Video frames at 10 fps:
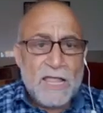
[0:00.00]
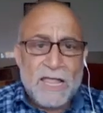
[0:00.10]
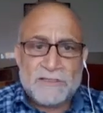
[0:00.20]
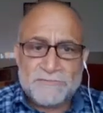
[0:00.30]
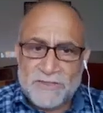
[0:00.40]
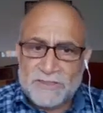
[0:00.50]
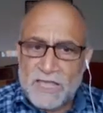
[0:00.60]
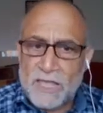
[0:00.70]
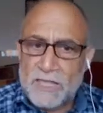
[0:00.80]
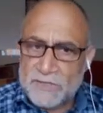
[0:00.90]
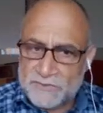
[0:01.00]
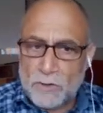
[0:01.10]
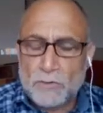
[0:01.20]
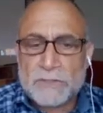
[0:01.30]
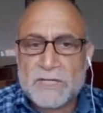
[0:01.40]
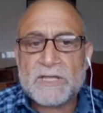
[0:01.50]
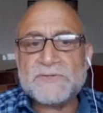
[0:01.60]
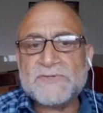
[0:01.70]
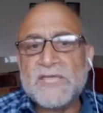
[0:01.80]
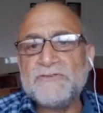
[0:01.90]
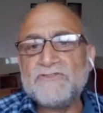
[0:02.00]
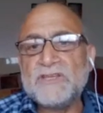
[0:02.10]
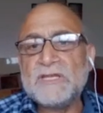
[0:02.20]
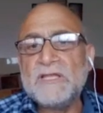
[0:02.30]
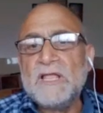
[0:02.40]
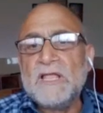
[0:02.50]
And Fatah is the organization